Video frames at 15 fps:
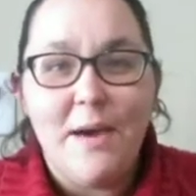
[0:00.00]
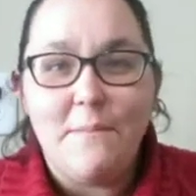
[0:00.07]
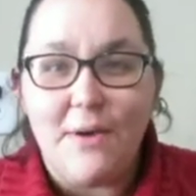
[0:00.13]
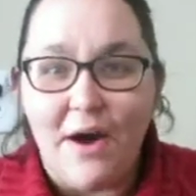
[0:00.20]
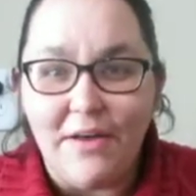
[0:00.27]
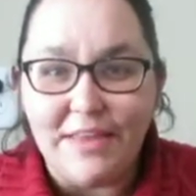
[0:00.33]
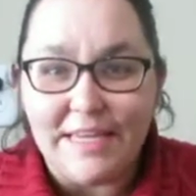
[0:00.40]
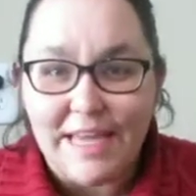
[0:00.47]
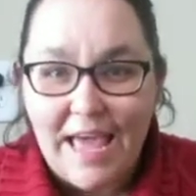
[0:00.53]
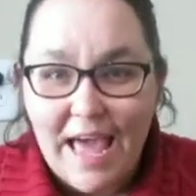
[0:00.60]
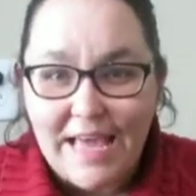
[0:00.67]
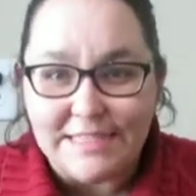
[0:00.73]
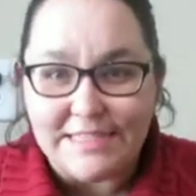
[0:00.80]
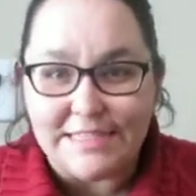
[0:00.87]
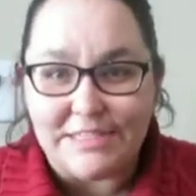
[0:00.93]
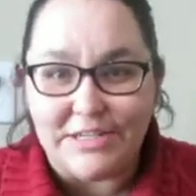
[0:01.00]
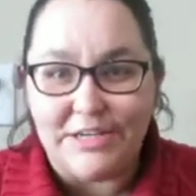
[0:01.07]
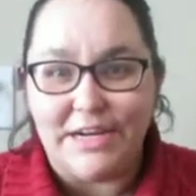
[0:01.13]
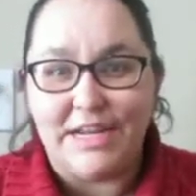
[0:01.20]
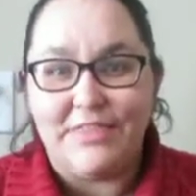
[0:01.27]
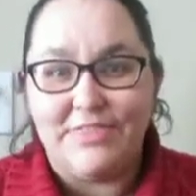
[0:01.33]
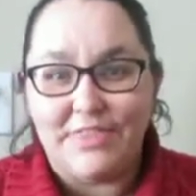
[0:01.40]

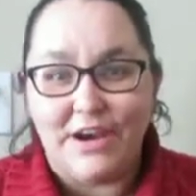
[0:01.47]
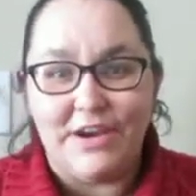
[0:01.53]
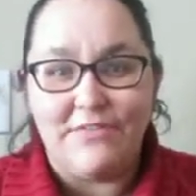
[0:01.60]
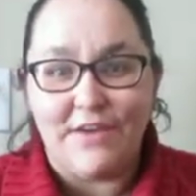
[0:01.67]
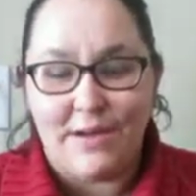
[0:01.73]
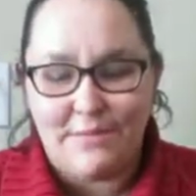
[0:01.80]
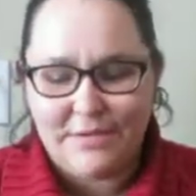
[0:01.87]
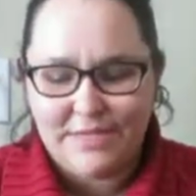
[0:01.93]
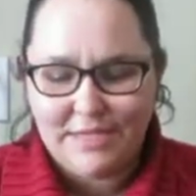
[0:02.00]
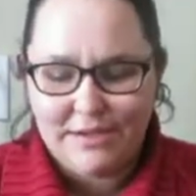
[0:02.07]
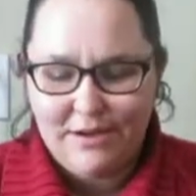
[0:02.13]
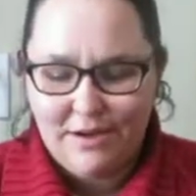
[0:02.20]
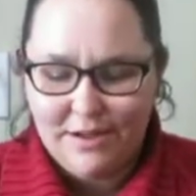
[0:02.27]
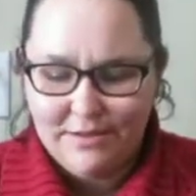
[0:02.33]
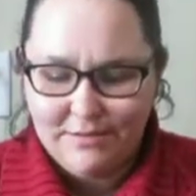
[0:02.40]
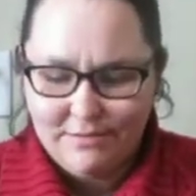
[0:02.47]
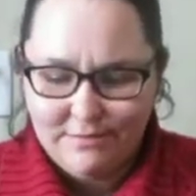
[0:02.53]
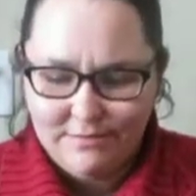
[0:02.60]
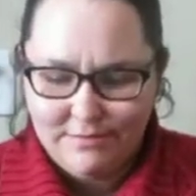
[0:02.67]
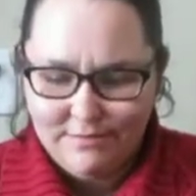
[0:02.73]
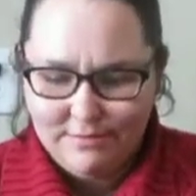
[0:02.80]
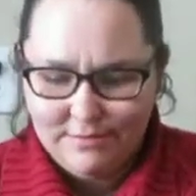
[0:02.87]
polyester and 35% cotton,
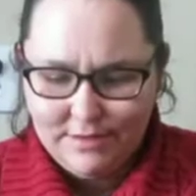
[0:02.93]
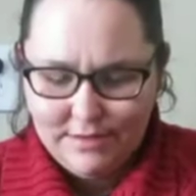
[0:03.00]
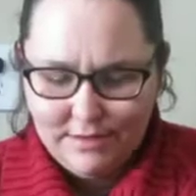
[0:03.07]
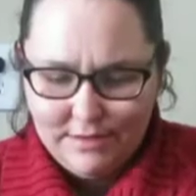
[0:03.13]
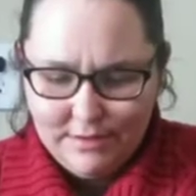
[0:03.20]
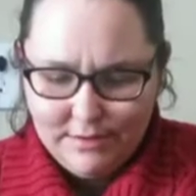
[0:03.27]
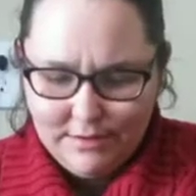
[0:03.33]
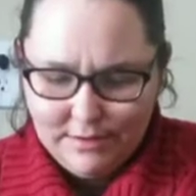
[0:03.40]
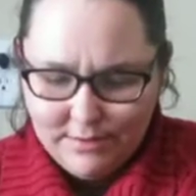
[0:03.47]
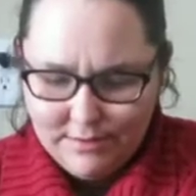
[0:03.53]
I think.